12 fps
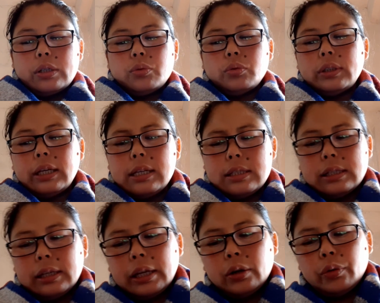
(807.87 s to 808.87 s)
So, thus,
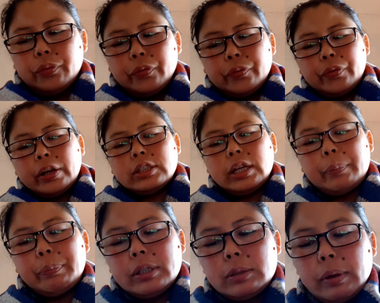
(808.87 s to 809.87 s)
the Anglo-French
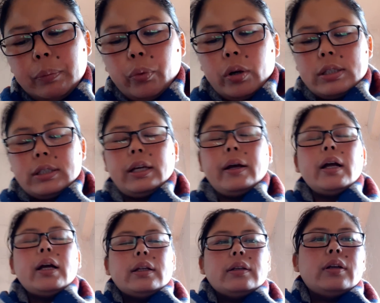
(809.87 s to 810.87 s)
appeasement policy
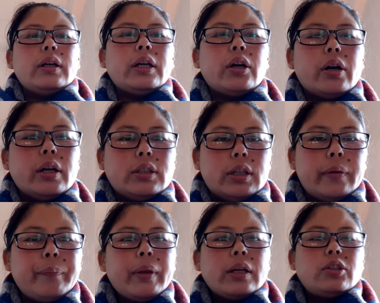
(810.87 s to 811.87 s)

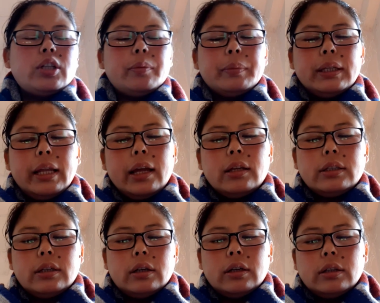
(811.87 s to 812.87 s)
encouraging
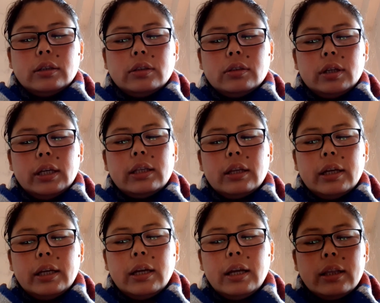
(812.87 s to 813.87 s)

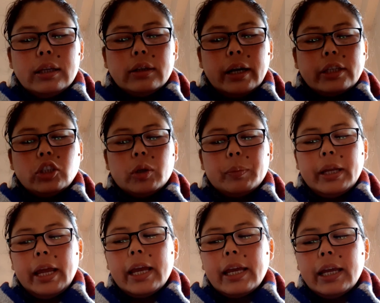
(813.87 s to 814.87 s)
Hitler and
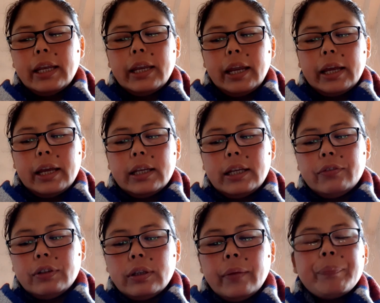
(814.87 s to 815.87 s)
Germany again and again.
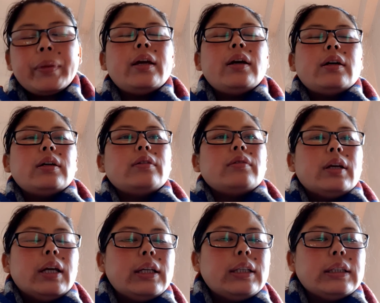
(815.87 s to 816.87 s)
Even
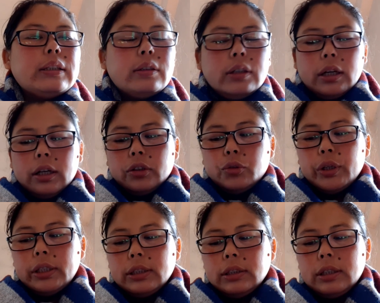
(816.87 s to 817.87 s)
Hitler
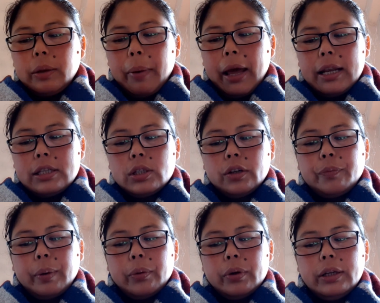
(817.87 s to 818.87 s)
threatened the balance of
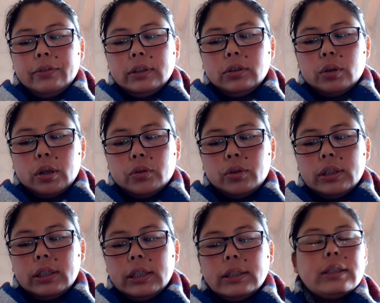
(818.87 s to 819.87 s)
power,
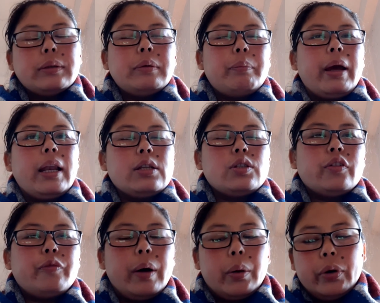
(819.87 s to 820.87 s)
threatening the balance
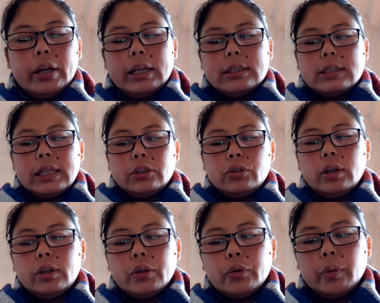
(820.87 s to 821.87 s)
of power in Central
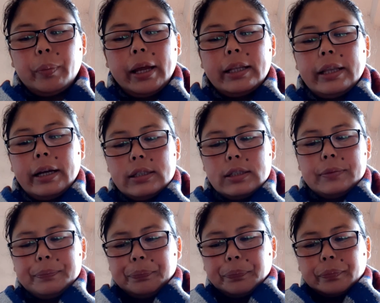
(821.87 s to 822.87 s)
Europe, and thus
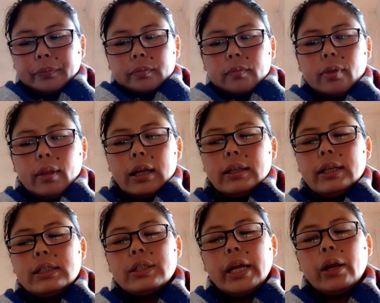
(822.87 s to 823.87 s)

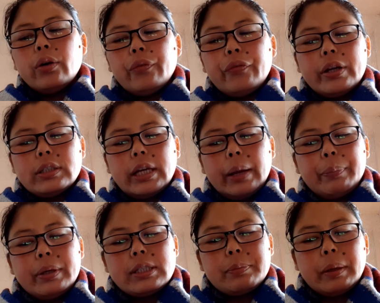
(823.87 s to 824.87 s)
this Anglo-French
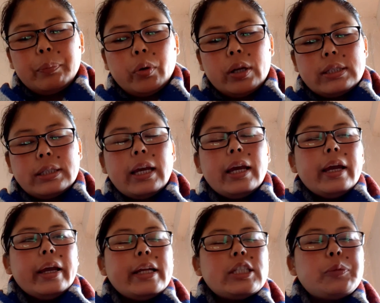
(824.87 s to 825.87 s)
appeasement policy,
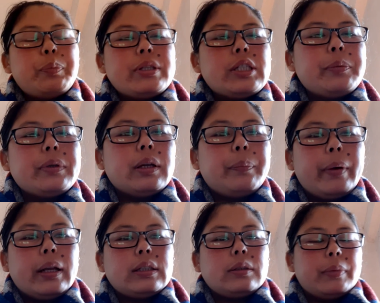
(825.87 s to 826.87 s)
it's
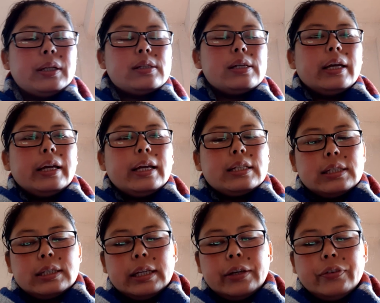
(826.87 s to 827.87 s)
precipitated, means
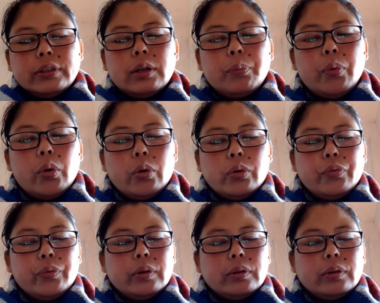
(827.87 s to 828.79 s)
it's given the blow.